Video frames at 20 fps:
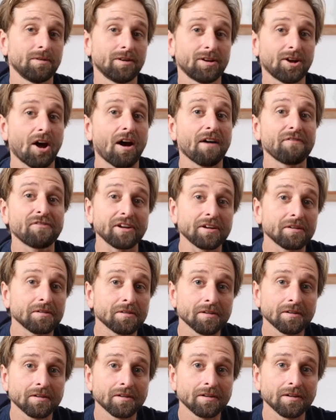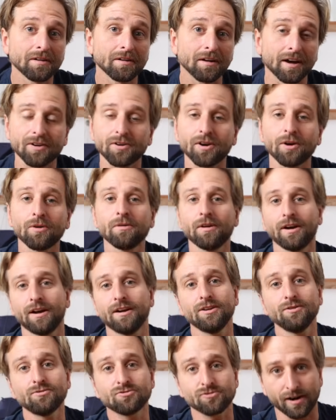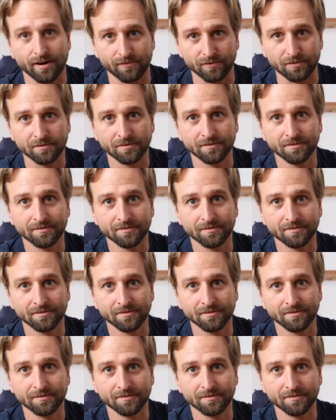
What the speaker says: coffee. I don't know, how do you travel?